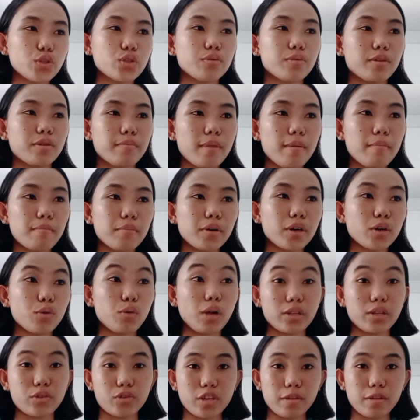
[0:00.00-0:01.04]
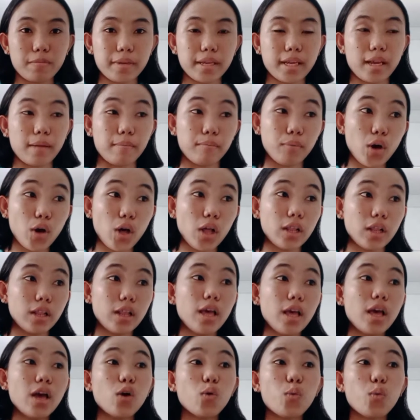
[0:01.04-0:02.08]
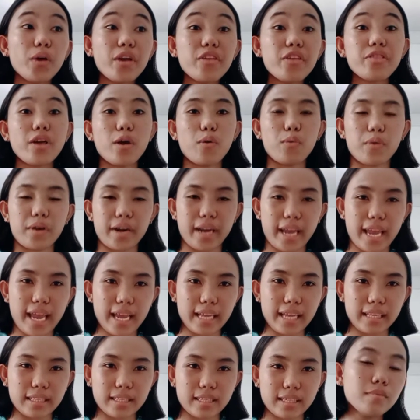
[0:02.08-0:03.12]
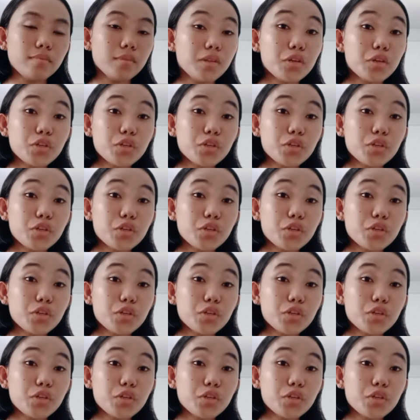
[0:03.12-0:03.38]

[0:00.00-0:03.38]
to remember while dribbling a ball with our hands.